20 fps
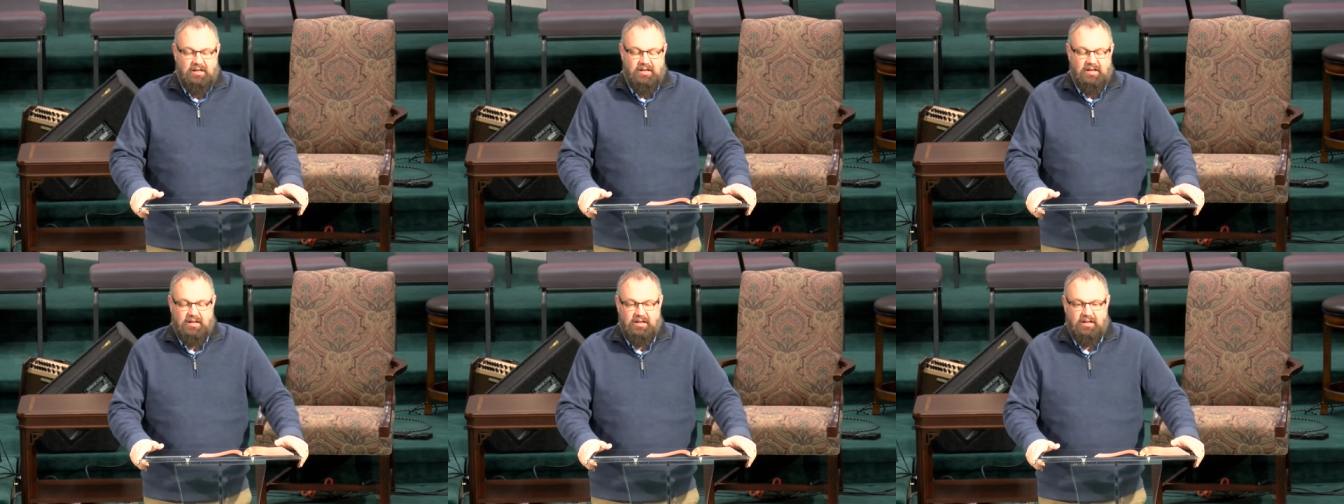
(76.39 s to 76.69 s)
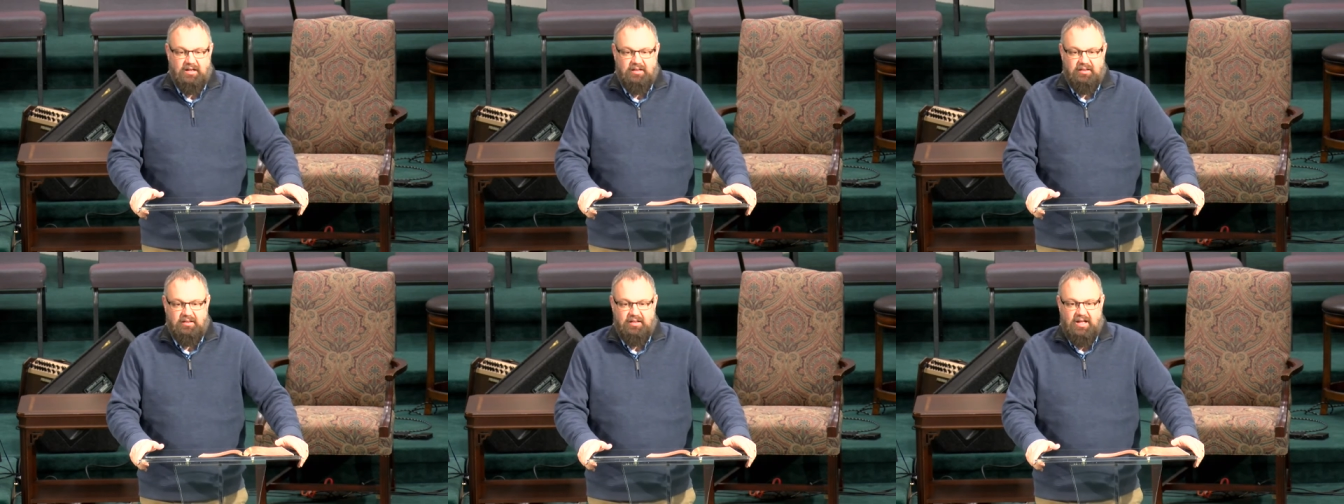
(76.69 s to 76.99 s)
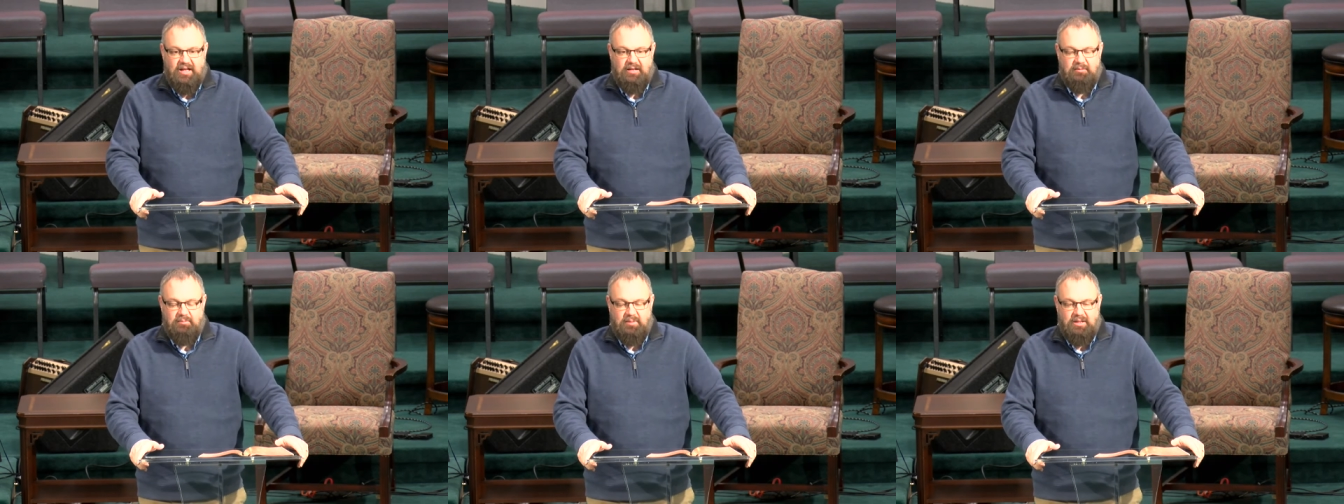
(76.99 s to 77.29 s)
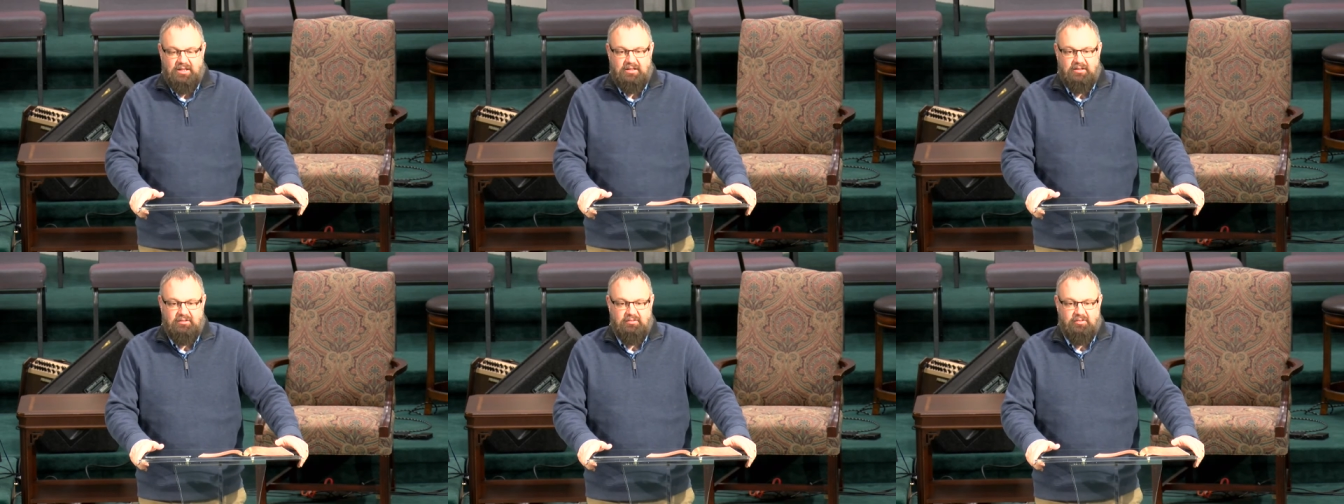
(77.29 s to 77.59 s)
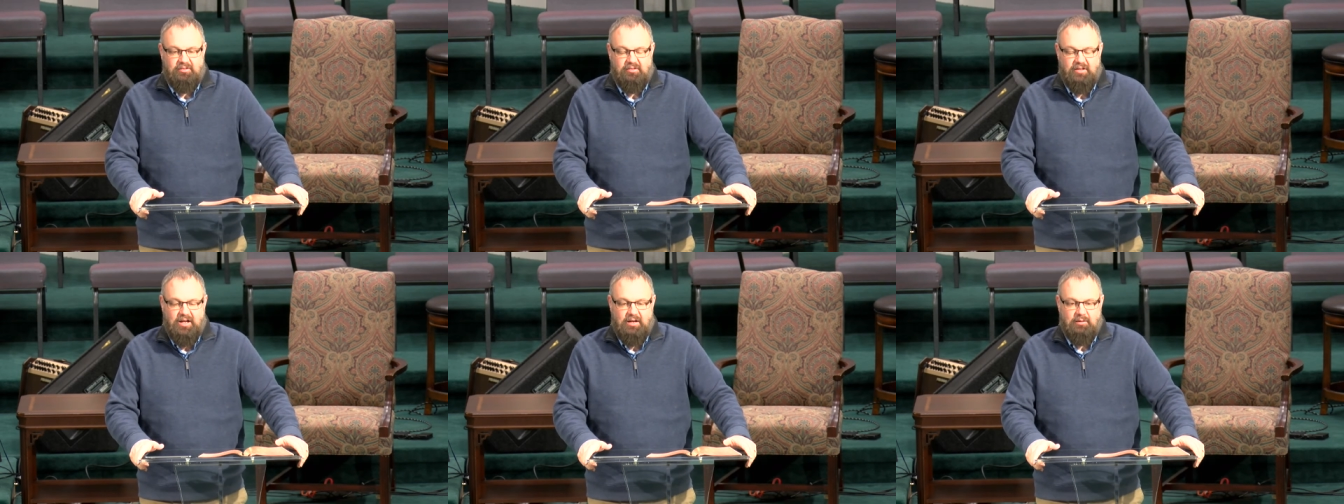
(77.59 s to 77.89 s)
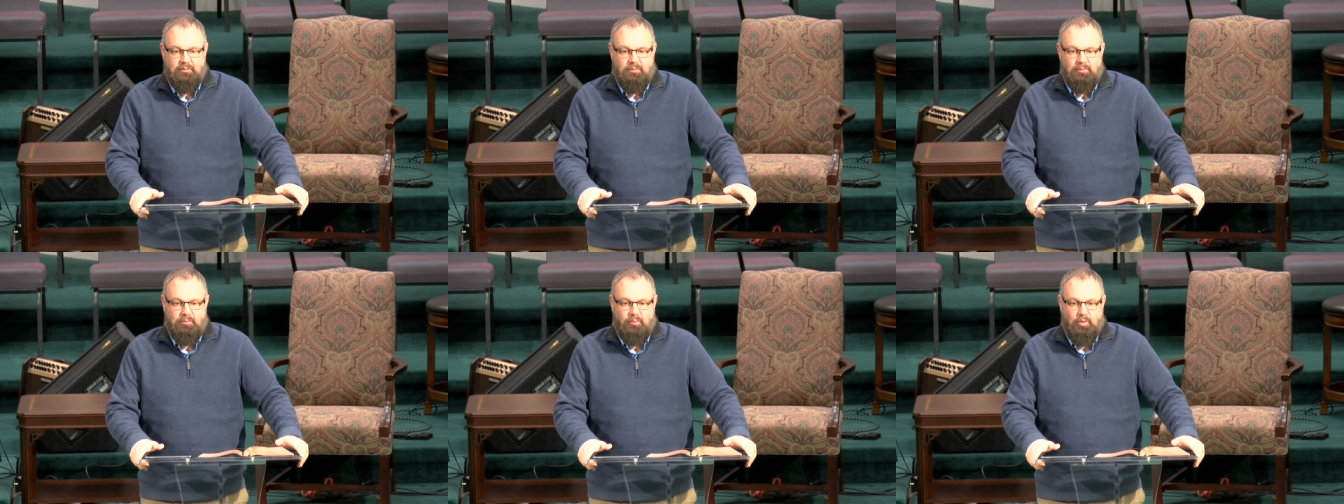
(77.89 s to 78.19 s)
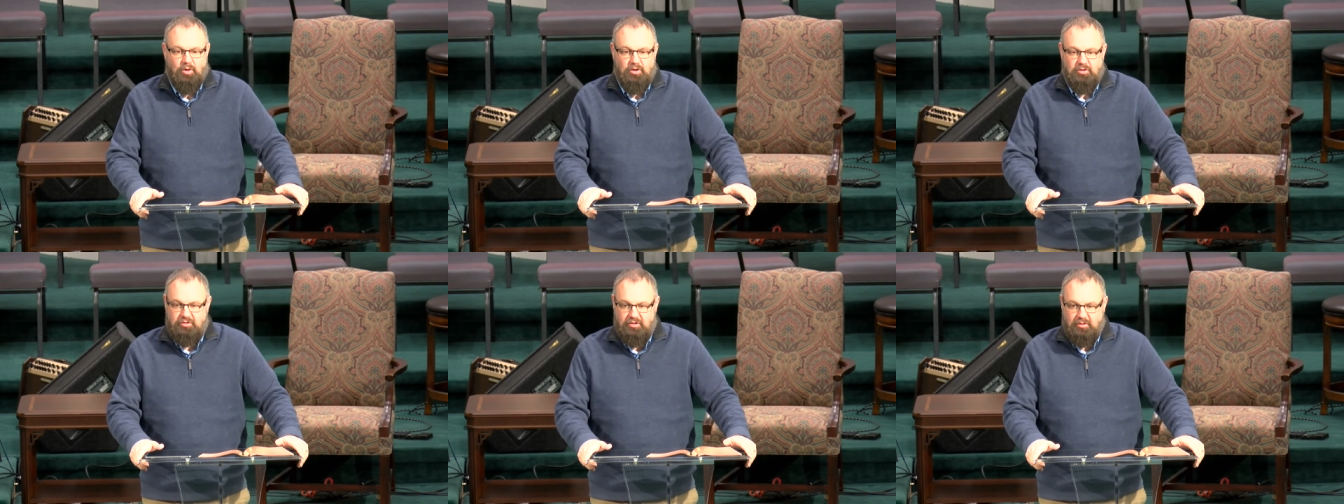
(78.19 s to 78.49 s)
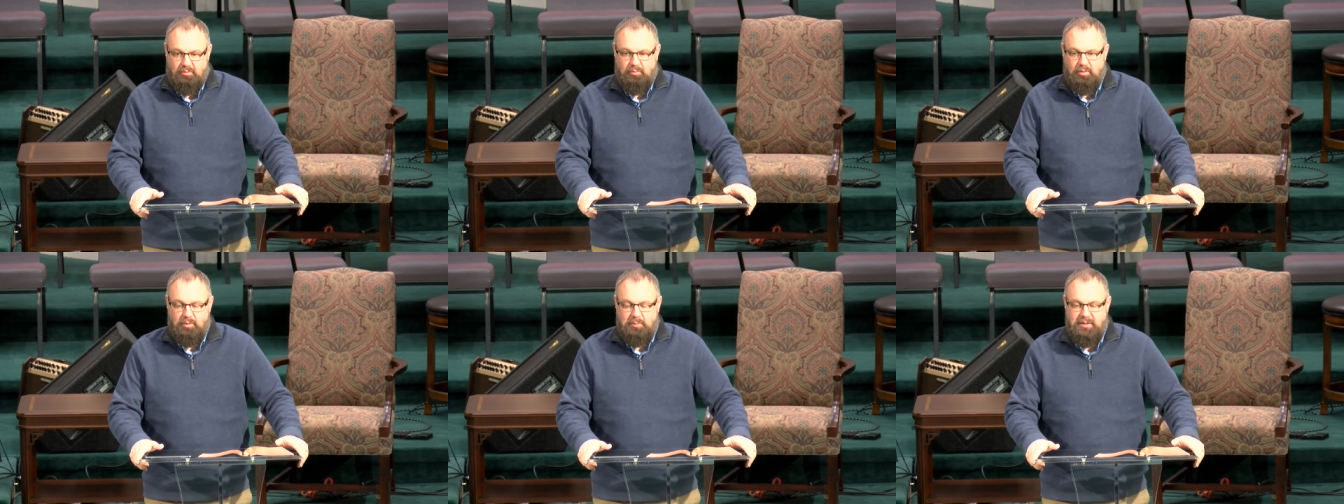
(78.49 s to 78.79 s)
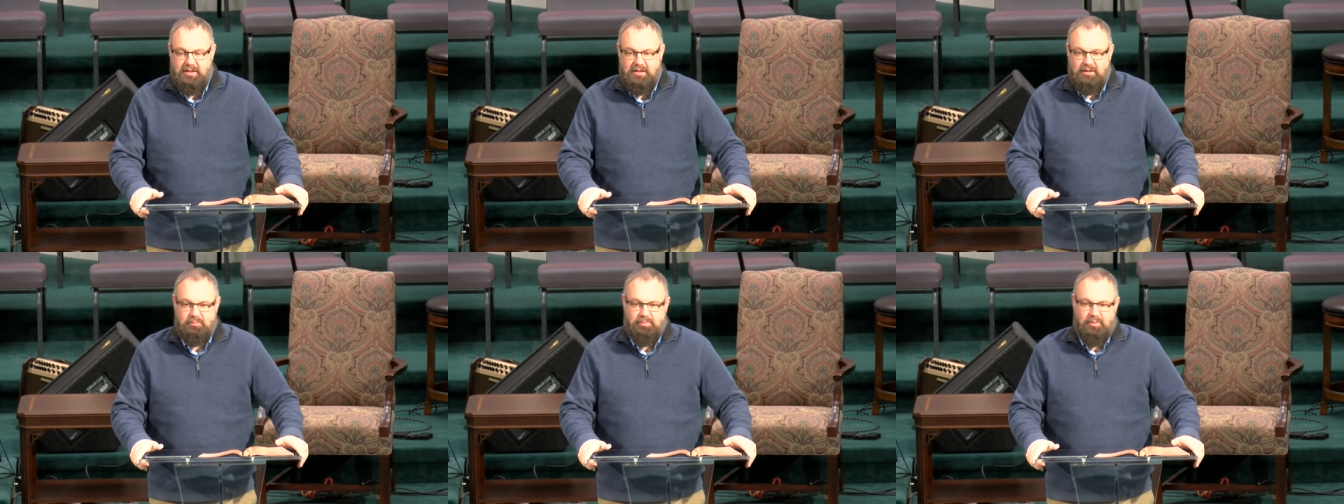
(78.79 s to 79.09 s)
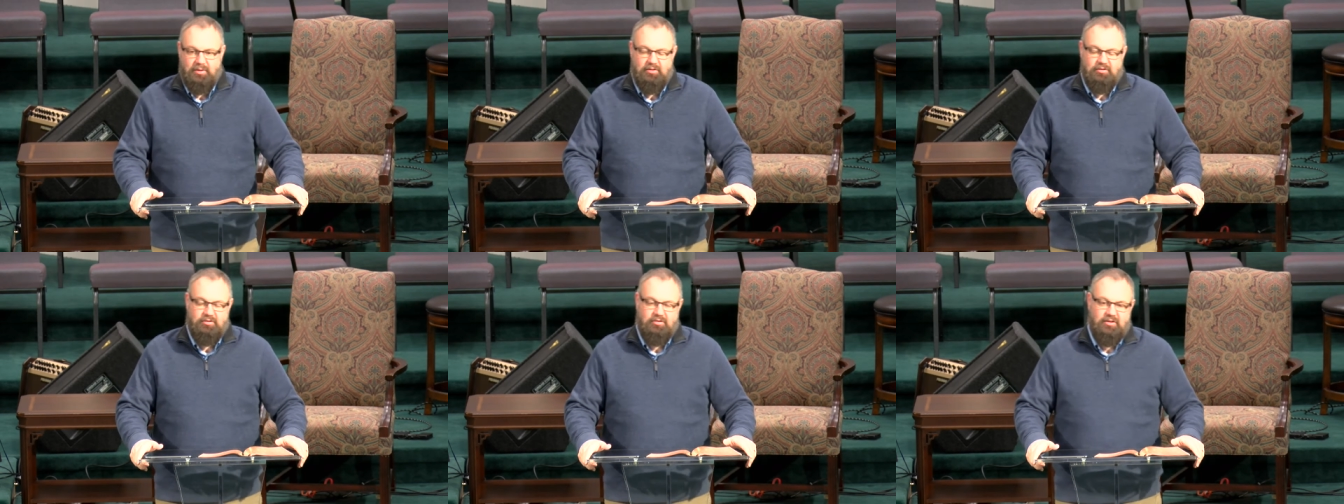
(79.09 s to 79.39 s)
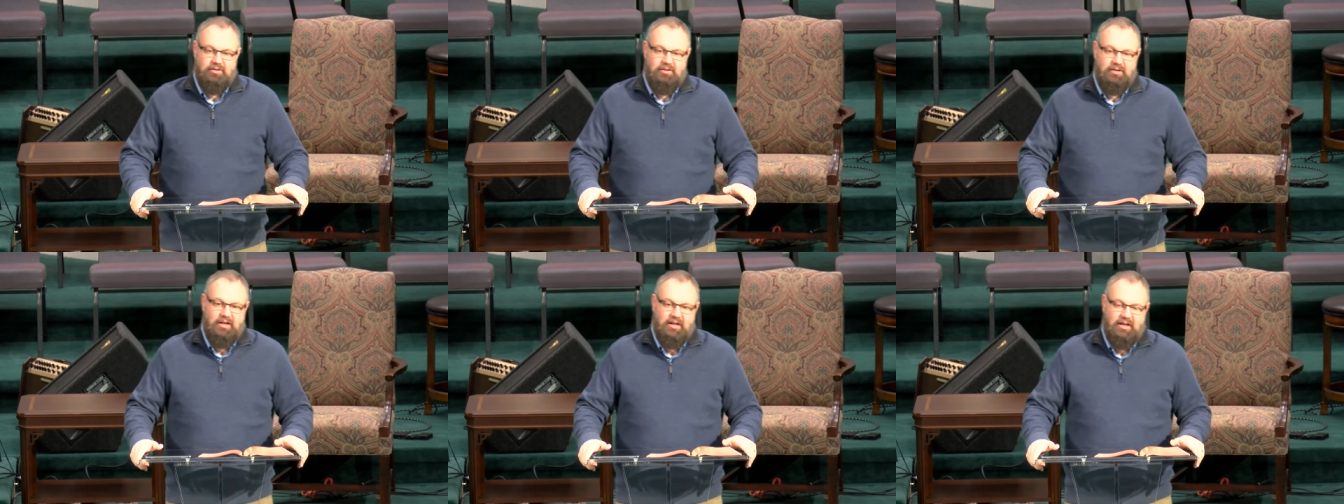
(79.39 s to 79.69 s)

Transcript: Uh, that means that worship will be in person,